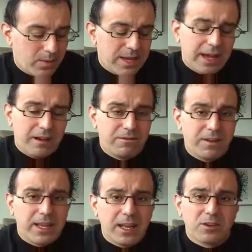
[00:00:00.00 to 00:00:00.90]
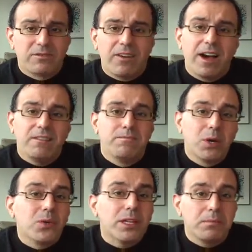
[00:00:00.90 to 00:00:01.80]
we have another five
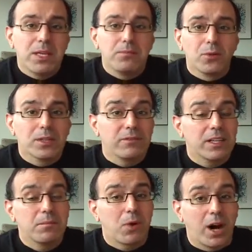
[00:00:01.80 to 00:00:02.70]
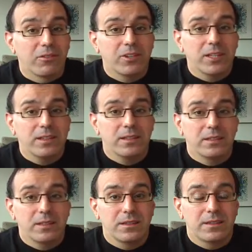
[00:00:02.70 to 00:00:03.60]
million people living in poverty
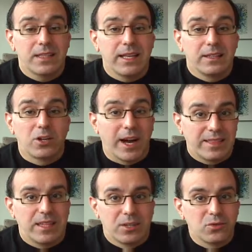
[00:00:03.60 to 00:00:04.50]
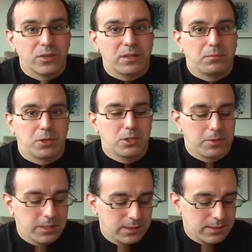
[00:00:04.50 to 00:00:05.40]
that got there during the Bush
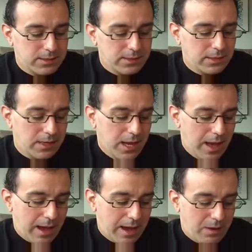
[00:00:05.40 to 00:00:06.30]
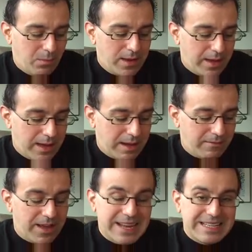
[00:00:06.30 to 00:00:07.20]
presidency. Uh, we
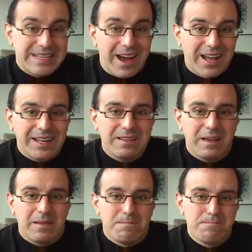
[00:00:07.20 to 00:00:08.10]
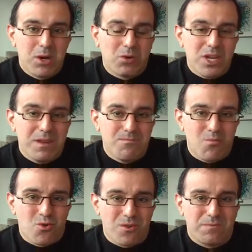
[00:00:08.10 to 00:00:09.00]
have a nine million
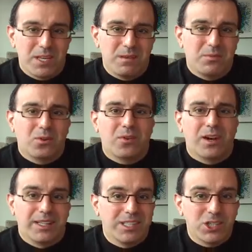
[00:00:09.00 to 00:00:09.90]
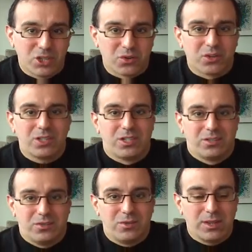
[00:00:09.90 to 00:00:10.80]
more people uninsured
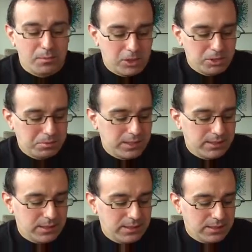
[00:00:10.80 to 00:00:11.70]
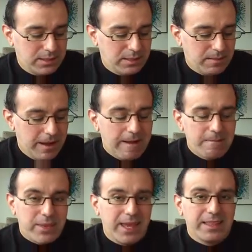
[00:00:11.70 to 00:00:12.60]
during the Bush presidency.
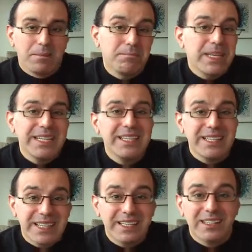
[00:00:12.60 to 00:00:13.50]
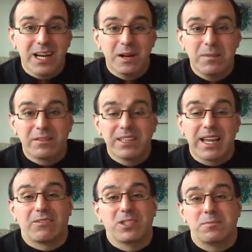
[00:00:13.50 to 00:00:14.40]
And the median income of the
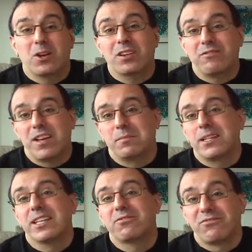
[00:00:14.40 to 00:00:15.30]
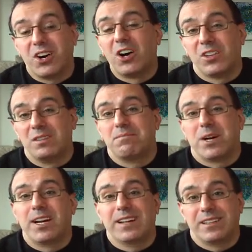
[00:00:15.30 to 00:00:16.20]
average American family has fallen
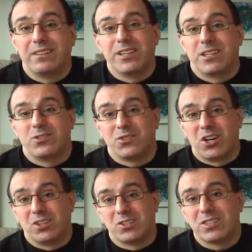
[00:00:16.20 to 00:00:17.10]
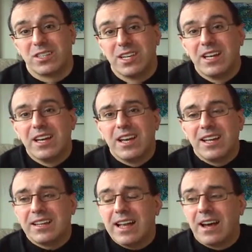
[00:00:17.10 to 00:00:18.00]
by $1,100.
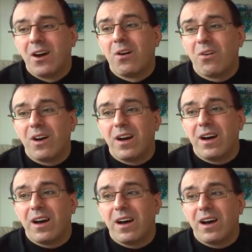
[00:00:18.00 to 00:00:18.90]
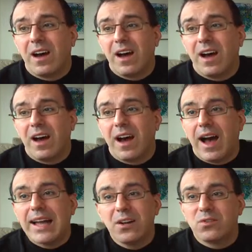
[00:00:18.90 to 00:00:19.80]
Now,
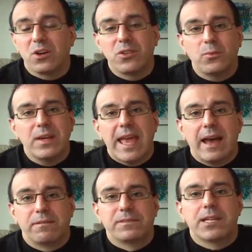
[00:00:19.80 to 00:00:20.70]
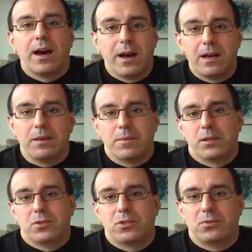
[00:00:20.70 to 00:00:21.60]
I don't know that we have time
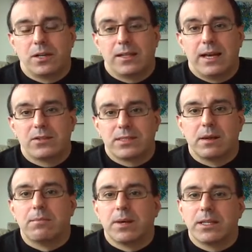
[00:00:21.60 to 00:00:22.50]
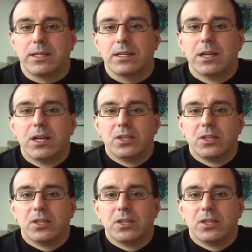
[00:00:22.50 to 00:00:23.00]
to allow somebody